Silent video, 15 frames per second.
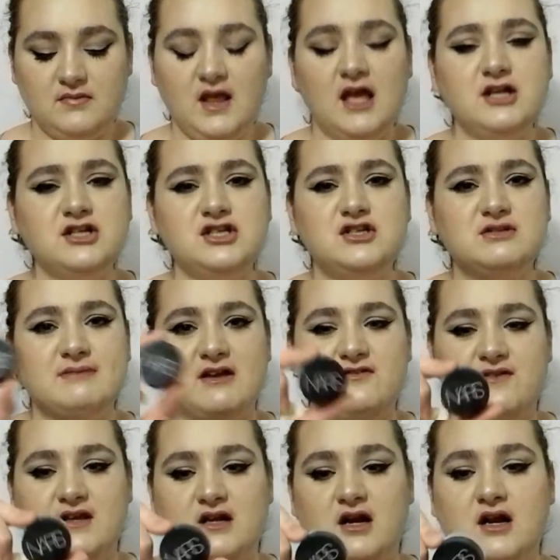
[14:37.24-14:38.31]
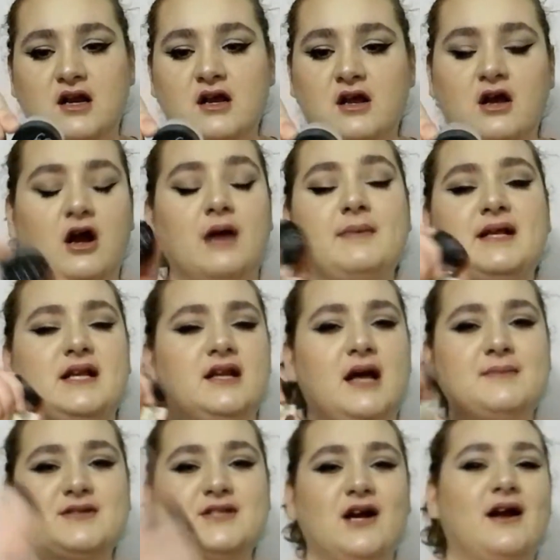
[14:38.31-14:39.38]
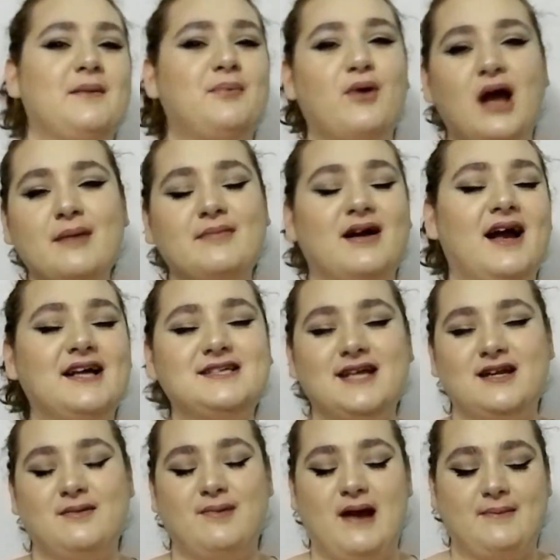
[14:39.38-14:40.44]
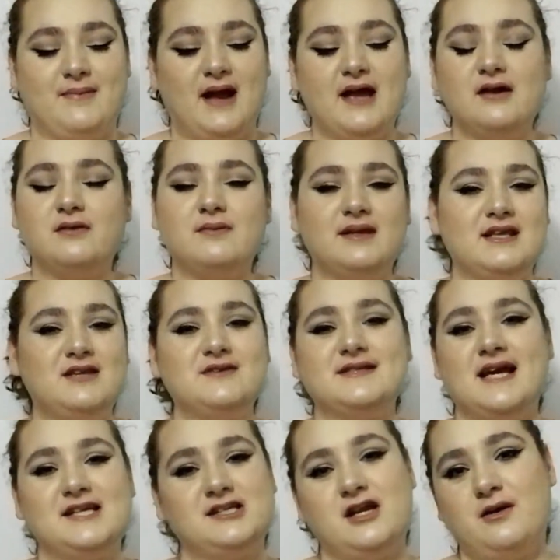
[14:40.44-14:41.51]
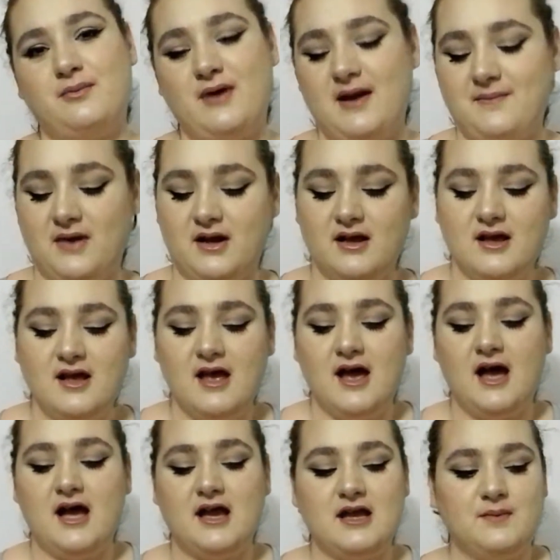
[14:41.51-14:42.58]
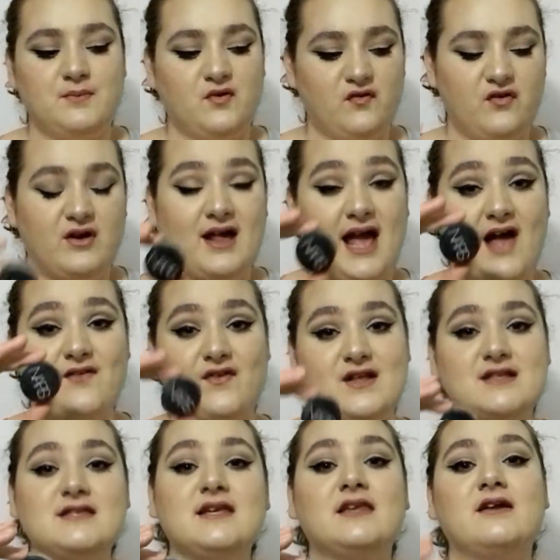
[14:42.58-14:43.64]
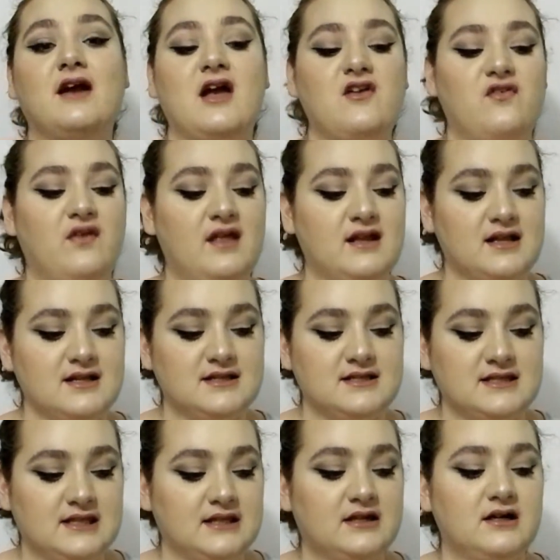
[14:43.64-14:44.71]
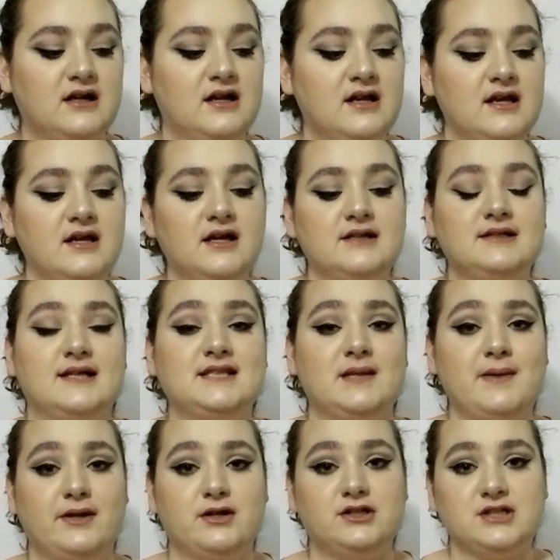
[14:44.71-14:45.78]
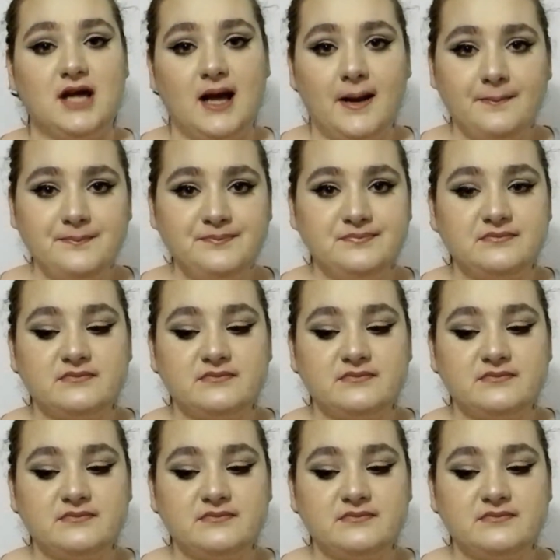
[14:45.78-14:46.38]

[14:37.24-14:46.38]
I just use my finger. Primer, eyeshadow primer. I don't really use eyeshadow primer. I prefer to have concealer. I feel like concealer does a better job.